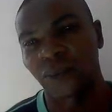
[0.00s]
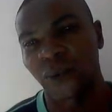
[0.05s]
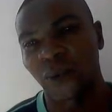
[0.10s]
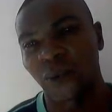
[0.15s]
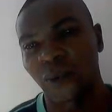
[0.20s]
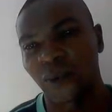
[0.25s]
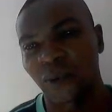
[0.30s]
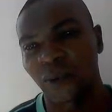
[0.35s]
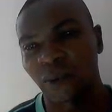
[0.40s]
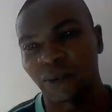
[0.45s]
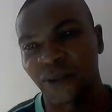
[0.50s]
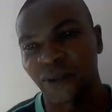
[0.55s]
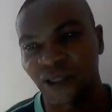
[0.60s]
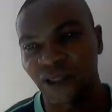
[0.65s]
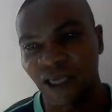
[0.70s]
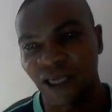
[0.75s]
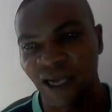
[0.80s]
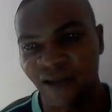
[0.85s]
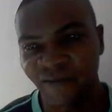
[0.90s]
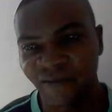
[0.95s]
We'll be
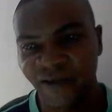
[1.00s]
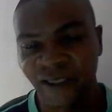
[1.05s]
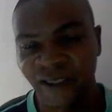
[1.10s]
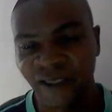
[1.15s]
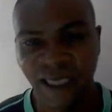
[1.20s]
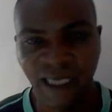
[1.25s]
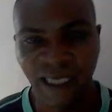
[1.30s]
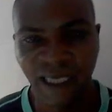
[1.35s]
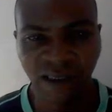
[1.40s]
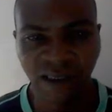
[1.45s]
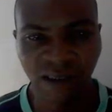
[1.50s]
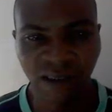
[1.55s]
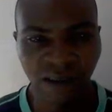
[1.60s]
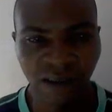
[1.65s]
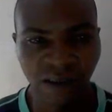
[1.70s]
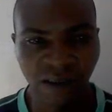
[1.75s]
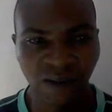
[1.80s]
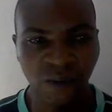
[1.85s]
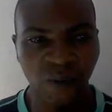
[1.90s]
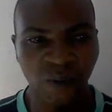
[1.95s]
having
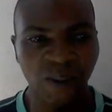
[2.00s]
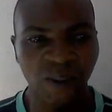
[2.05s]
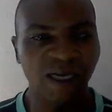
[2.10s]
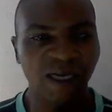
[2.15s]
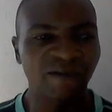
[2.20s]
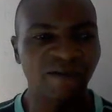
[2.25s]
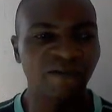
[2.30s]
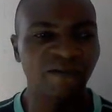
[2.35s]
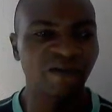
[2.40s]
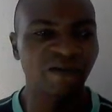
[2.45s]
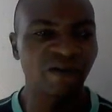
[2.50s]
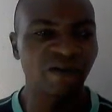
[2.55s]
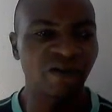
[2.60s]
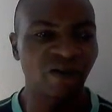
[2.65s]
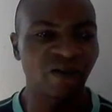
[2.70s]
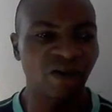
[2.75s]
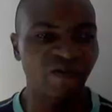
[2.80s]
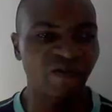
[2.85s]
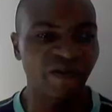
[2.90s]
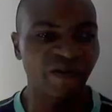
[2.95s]
lectures, we'll have a
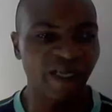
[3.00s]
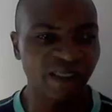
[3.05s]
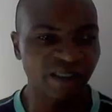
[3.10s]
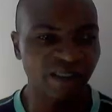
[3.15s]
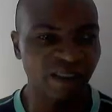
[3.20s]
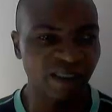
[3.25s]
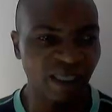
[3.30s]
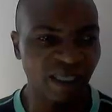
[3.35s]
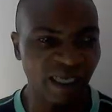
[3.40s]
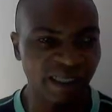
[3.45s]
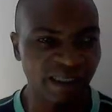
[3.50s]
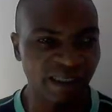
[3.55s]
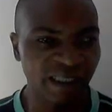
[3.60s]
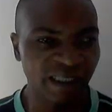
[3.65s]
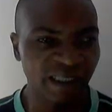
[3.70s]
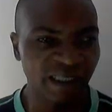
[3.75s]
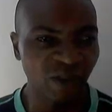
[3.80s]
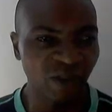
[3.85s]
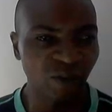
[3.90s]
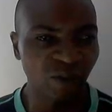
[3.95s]
lot of
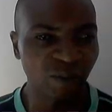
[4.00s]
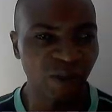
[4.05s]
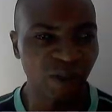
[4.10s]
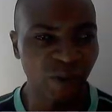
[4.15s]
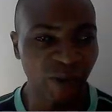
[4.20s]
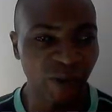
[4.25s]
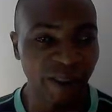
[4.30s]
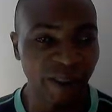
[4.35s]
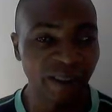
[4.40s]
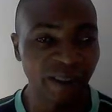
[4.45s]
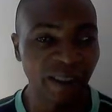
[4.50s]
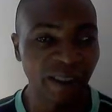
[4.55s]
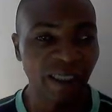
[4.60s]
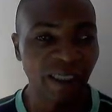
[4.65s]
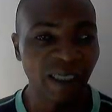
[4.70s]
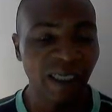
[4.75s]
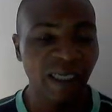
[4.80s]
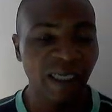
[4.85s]
exercises that you'll be doing,